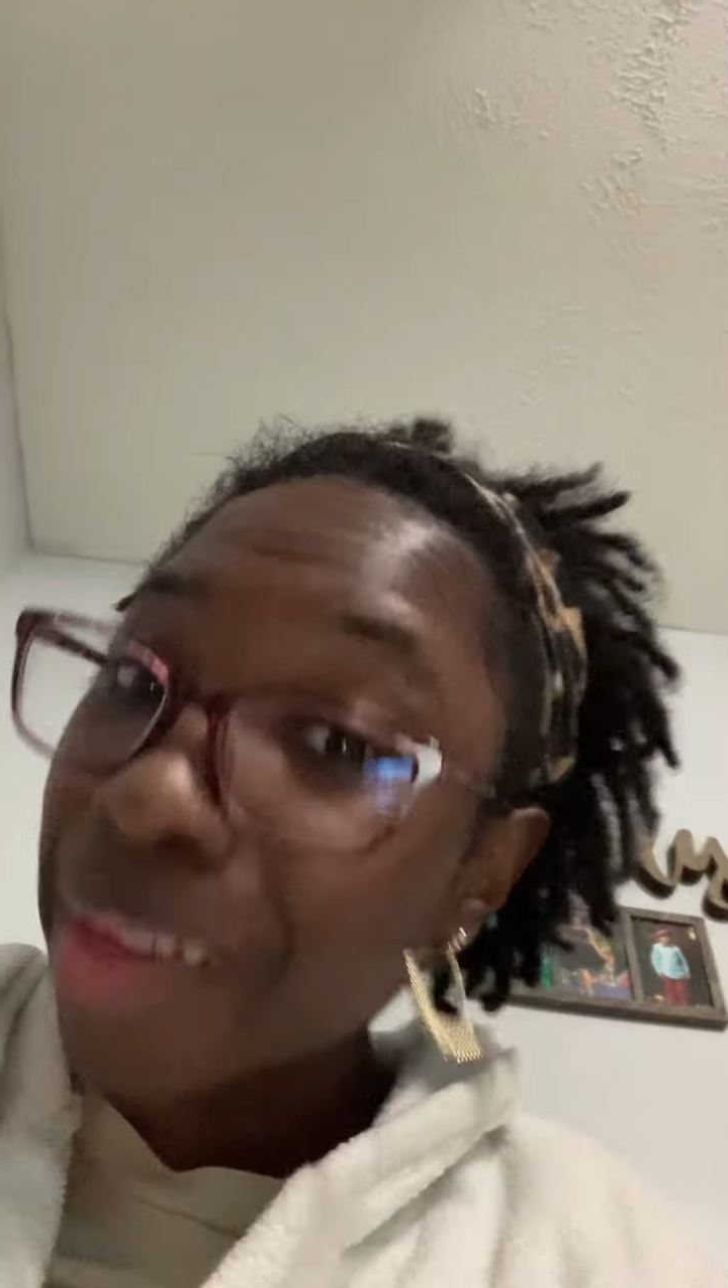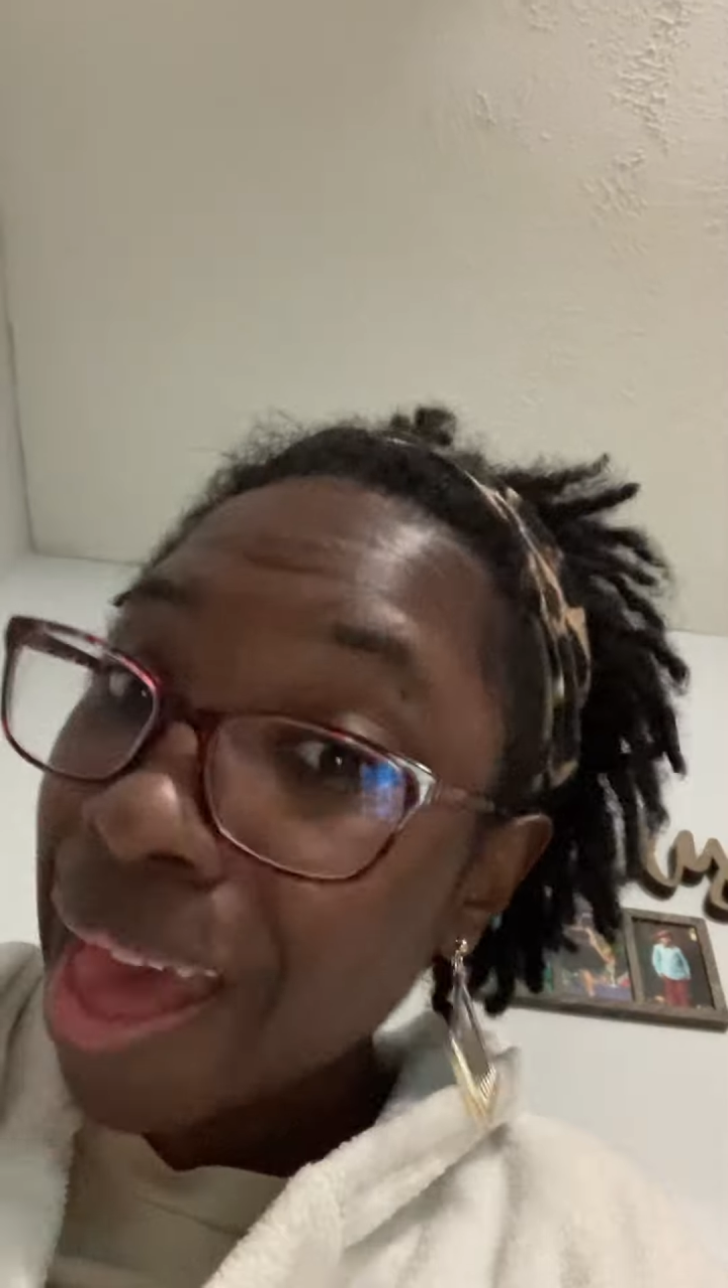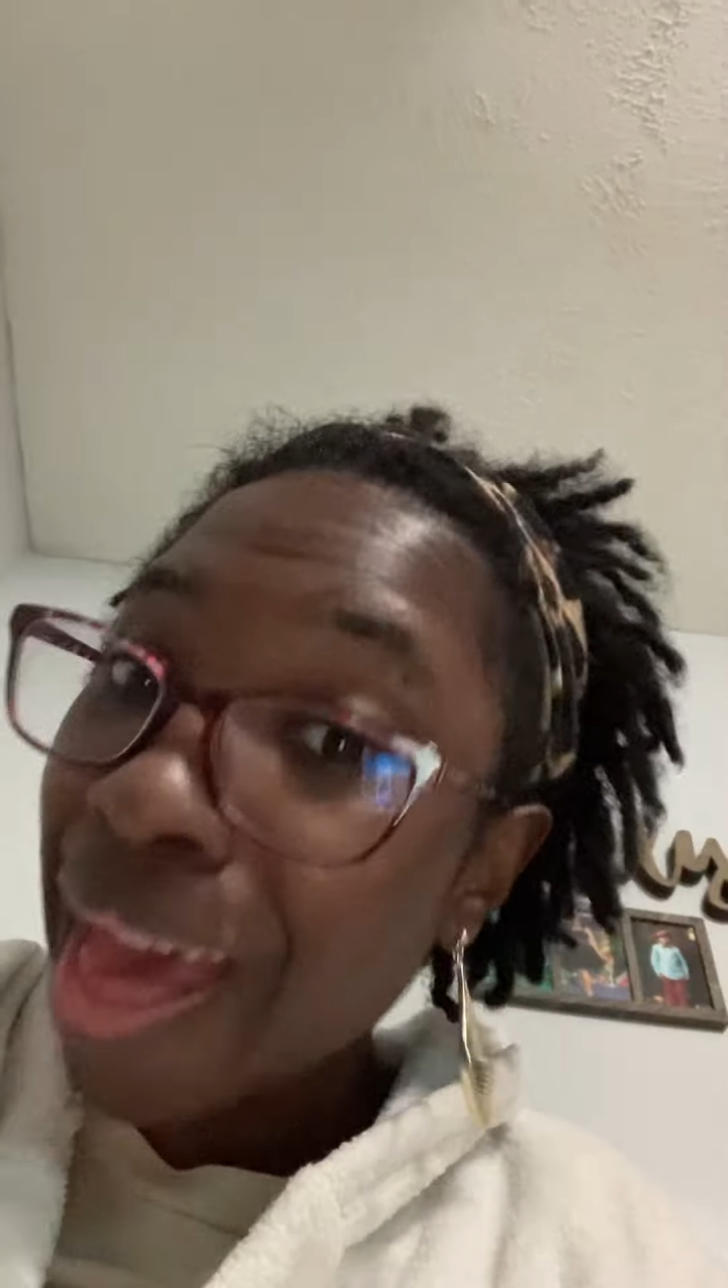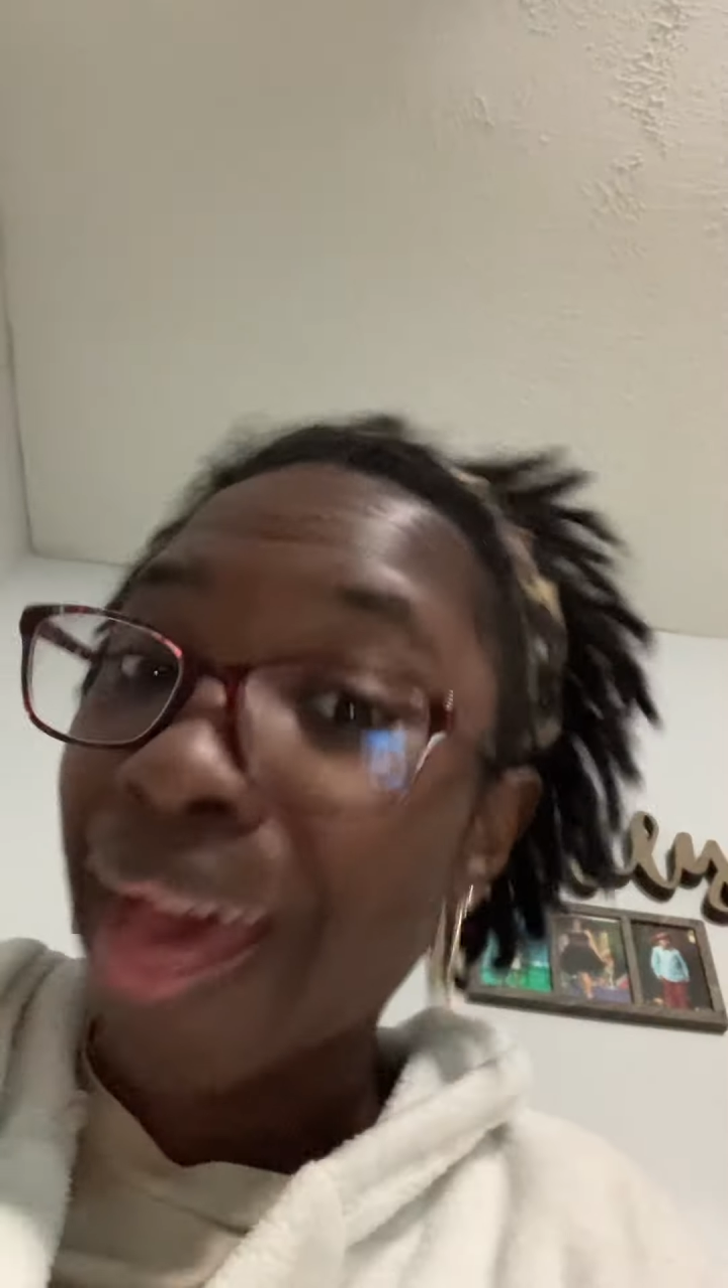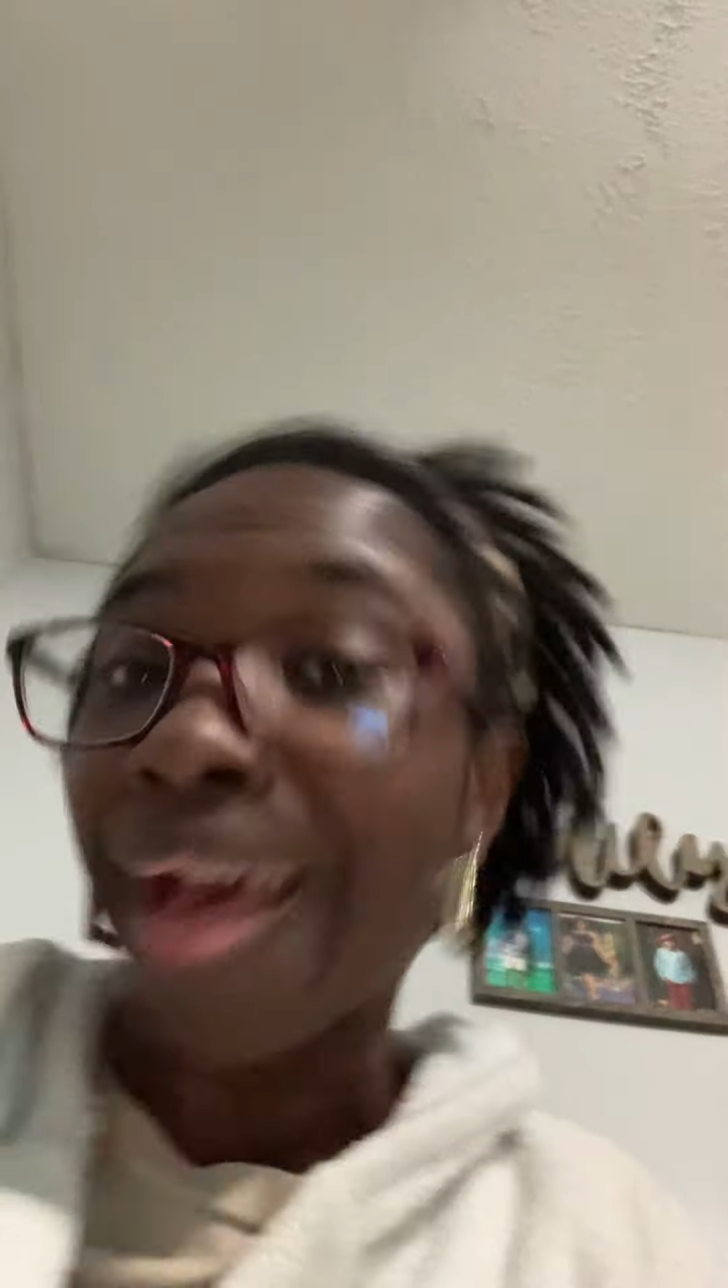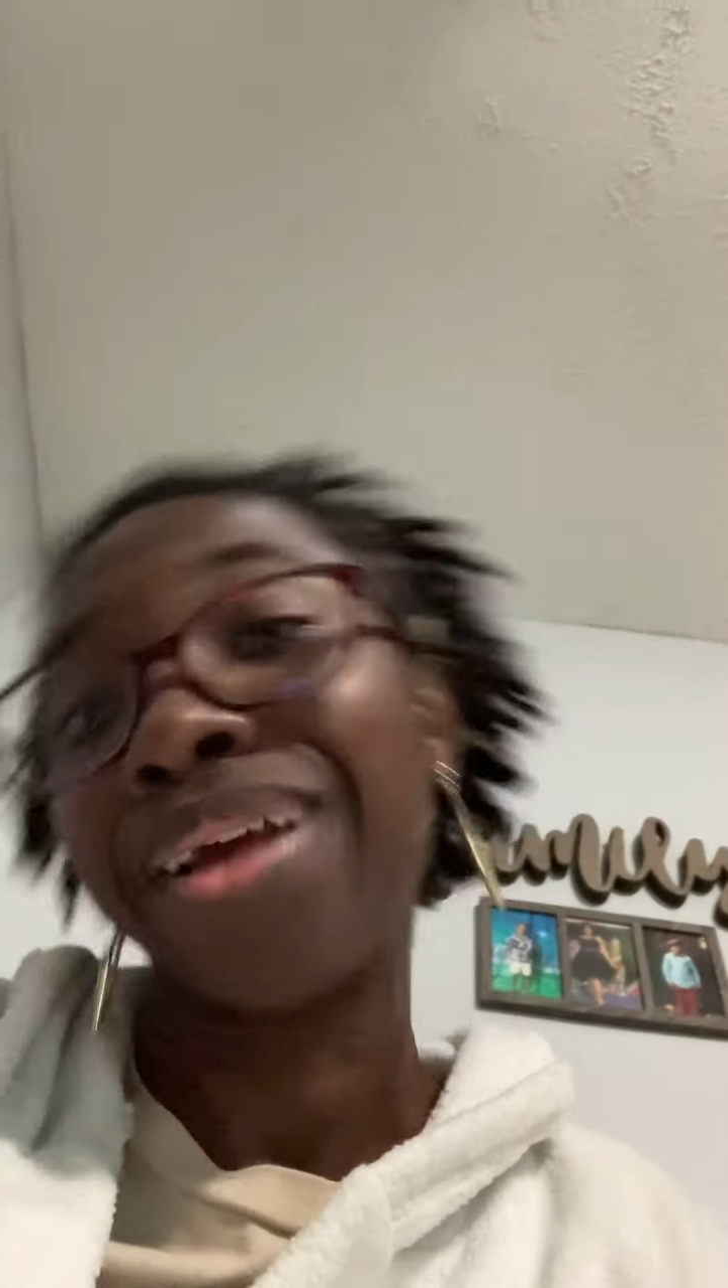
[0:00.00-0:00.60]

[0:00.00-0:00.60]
God